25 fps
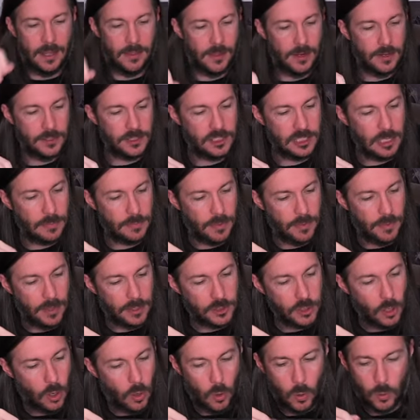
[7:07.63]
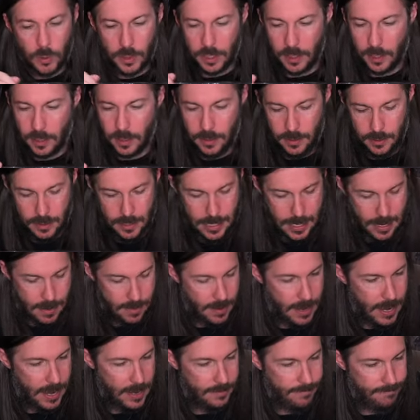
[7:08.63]
there's something that's holding it. All
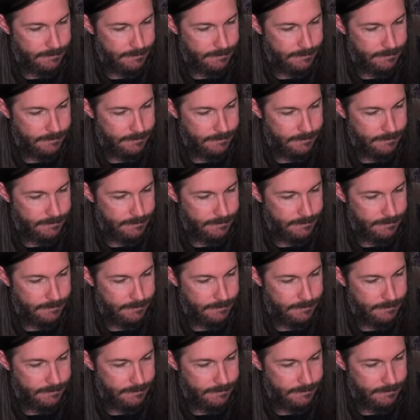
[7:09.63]
right.